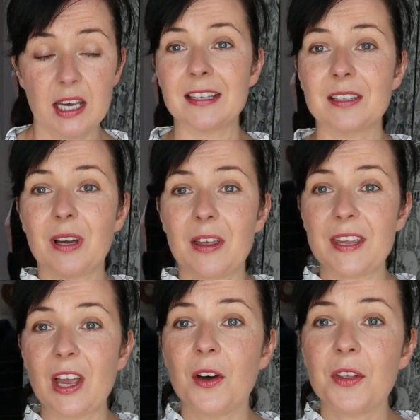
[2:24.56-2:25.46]
And
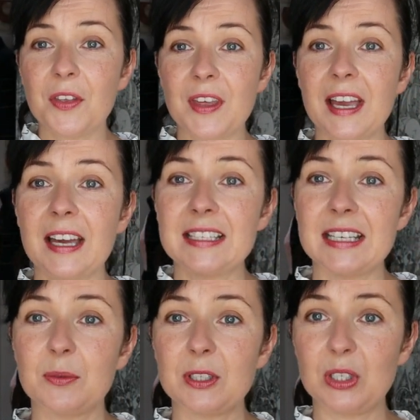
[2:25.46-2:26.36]
the other thing I
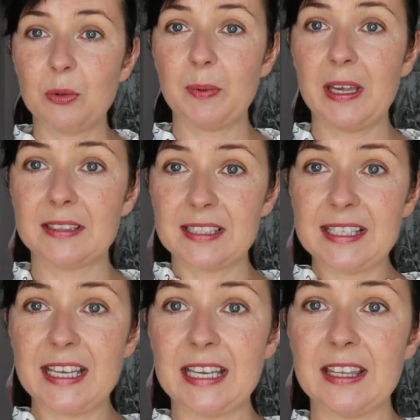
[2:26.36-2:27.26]
did, which you will be able to
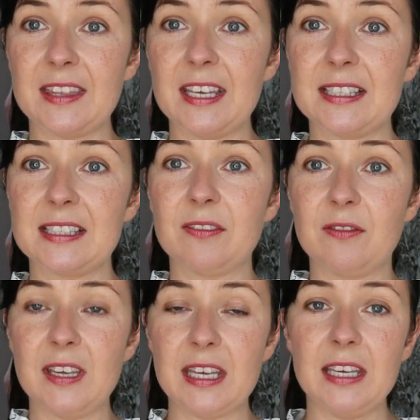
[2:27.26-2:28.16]
see, this
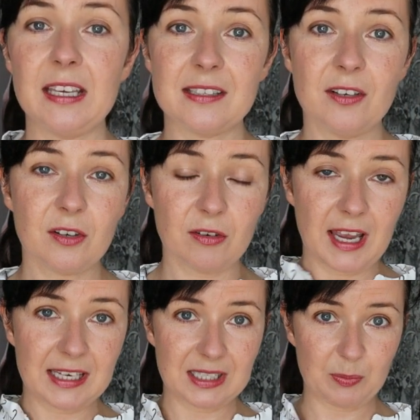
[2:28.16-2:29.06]
V is not
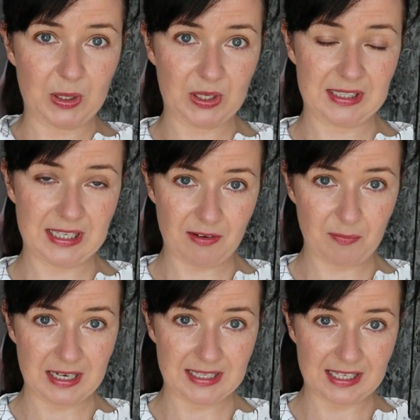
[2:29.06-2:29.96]
created because I've
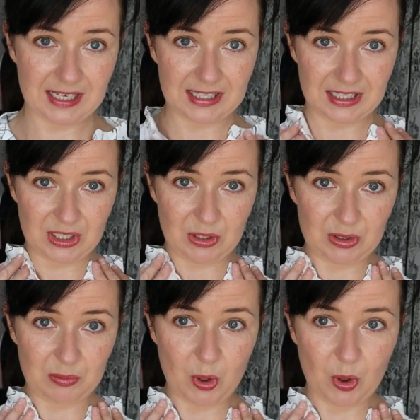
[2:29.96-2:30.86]
made a size that's too
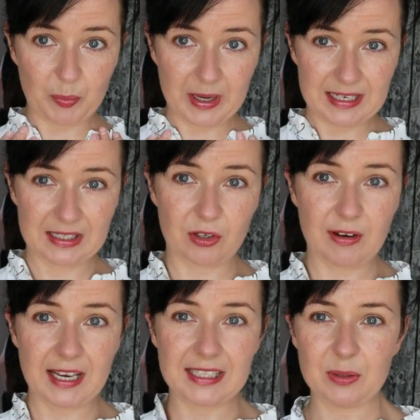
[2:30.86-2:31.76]
small, but it's
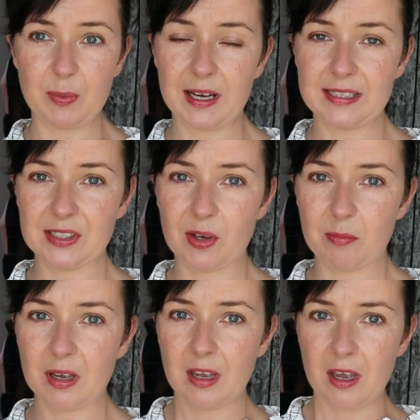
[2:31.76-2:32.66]
created by
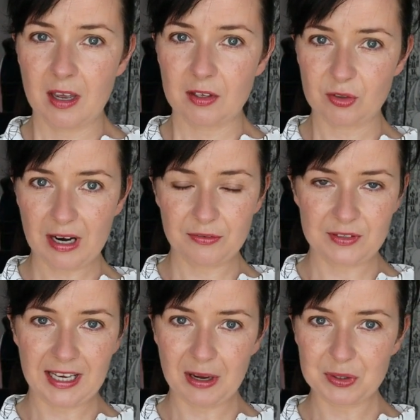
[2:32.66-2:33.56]
some
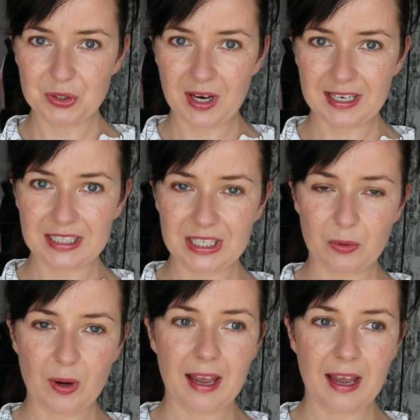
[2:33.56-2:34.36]
drafting I was trying to do.